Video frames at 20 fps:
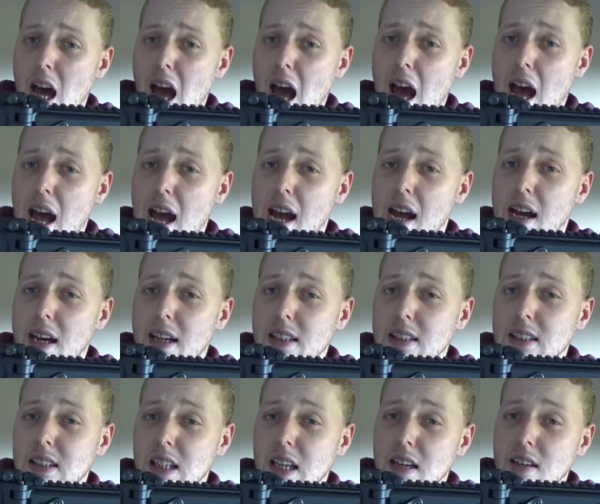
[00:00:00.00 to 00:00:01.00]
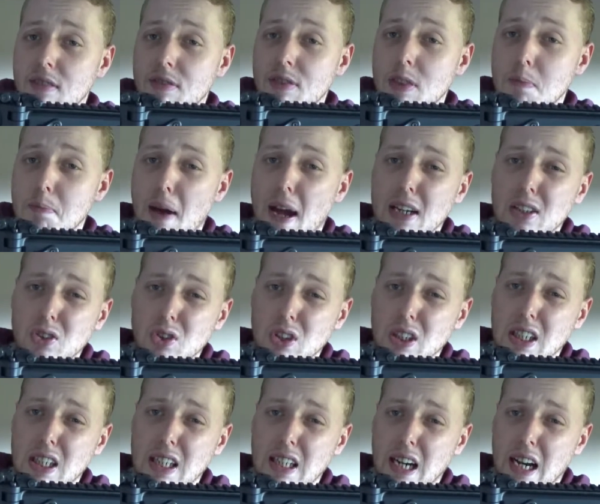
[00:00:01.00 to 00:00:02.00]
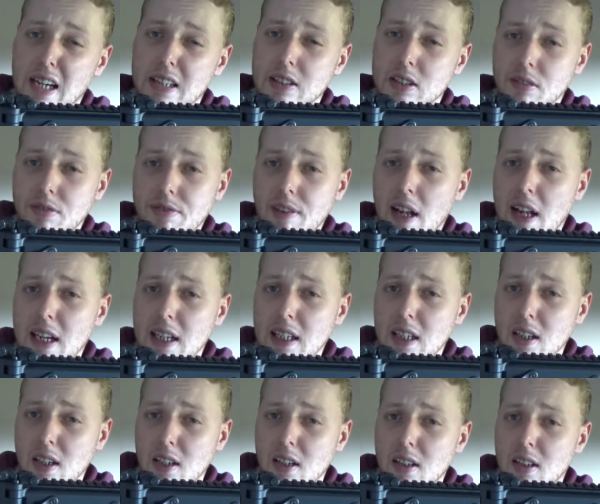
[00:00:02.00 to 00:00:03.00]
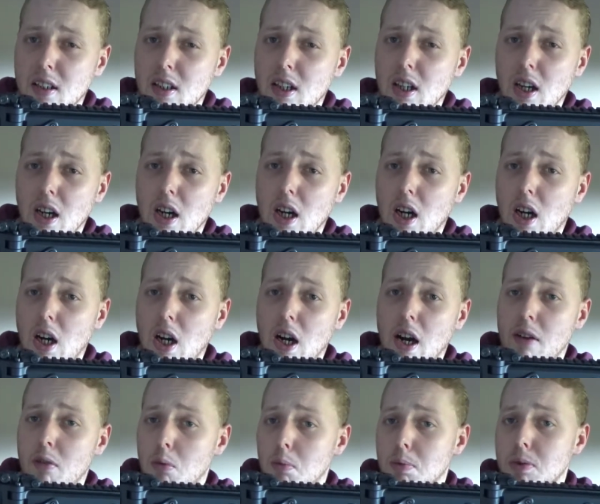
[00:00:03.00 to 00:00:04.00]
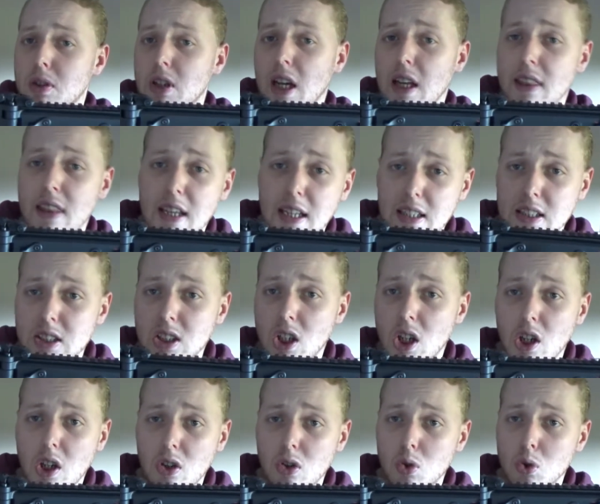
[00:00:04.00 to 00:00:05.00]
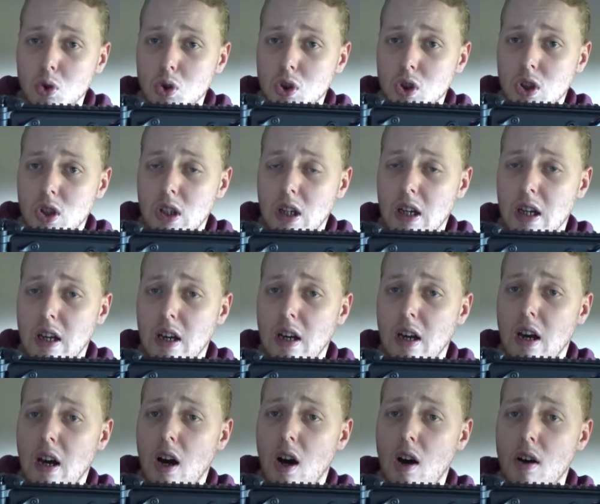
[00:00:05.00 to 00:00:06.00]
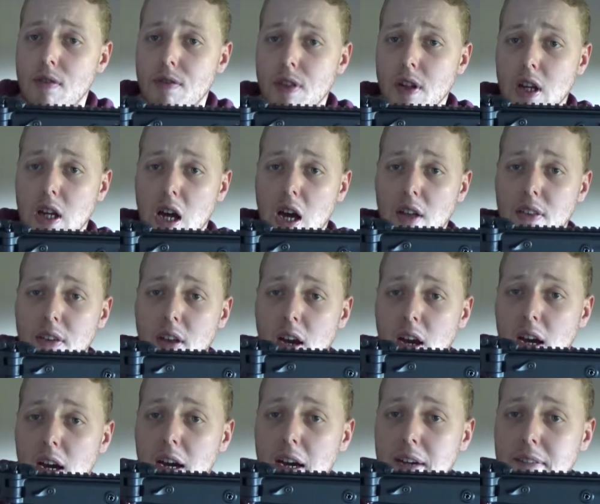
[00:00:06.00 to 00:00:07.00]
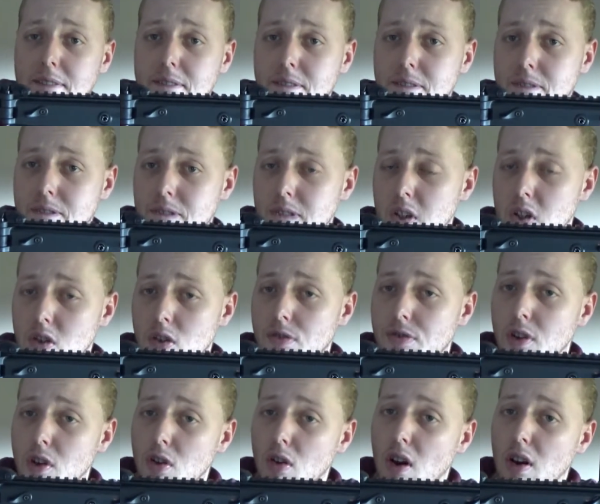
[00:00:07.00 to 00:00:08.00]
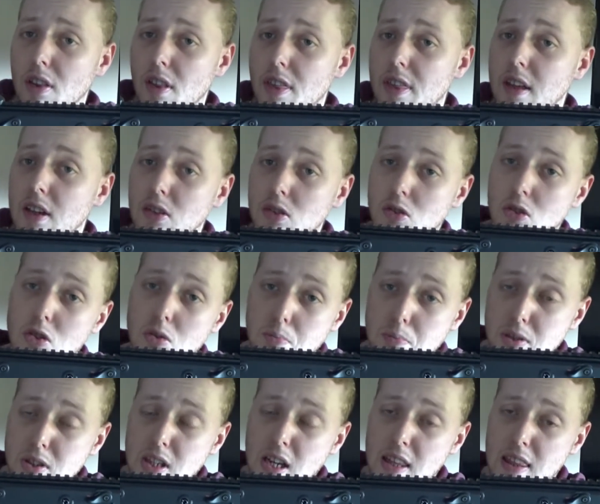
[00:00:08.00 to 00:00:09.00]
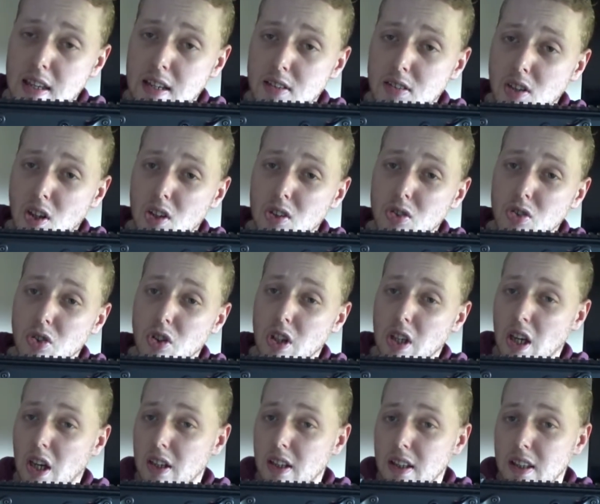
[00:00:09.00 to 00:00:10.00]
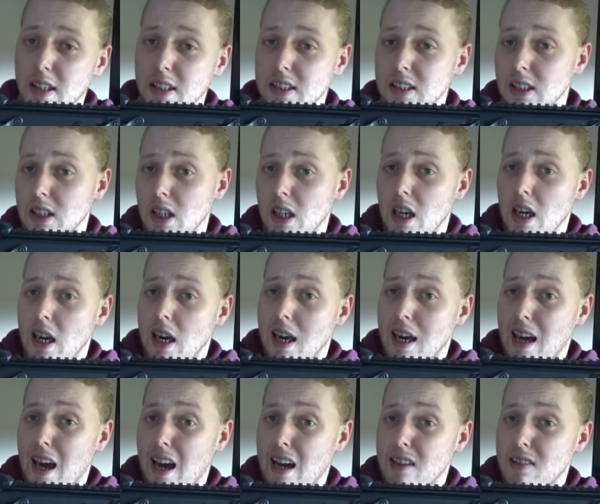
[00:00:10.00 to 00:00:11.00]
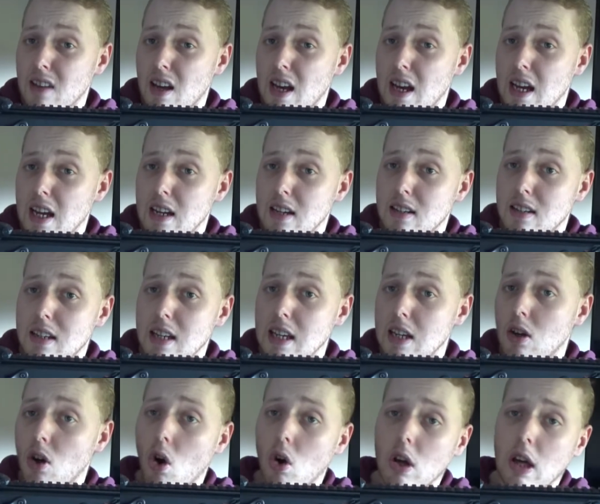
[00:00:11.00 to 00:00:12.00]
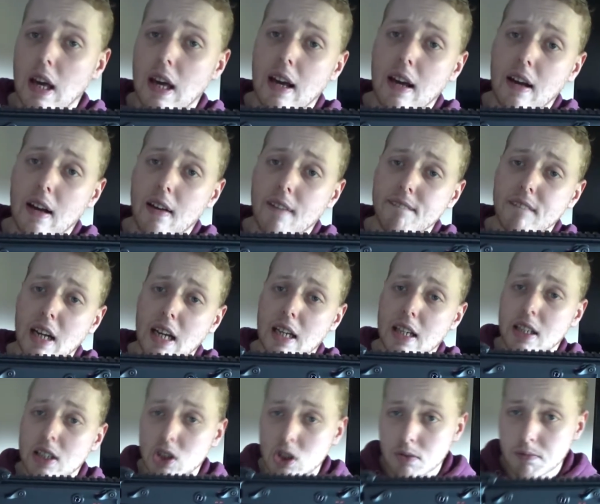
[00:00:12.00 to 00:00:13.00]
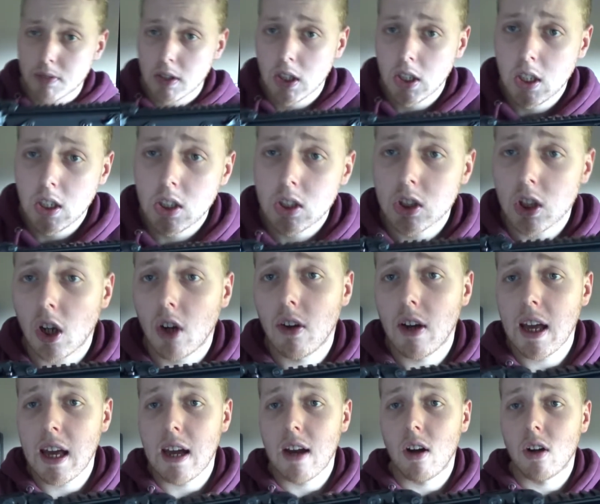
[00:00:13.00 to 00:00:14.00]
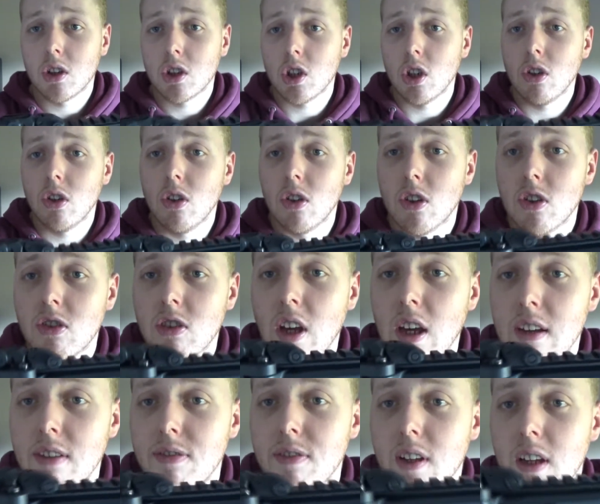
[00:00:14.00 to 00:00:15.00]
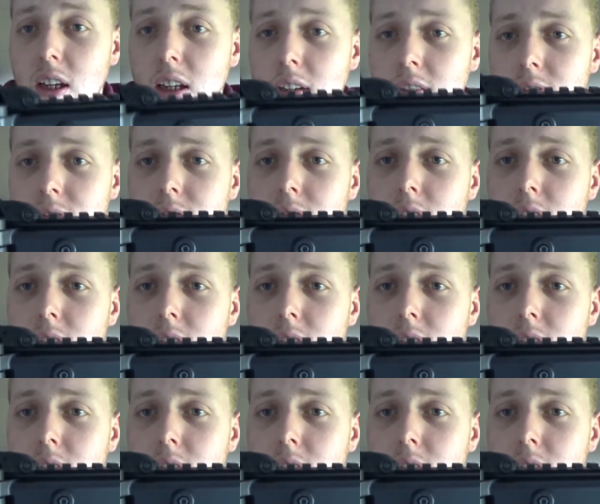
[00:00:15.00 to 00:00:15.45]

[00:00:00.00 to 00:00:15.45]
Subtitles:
And if the battery has a failure, it will protect the internals of the gun. There's a few other things to protect the internals of the gun in this. It has a decocking mechanism. So here I'll show you the safety.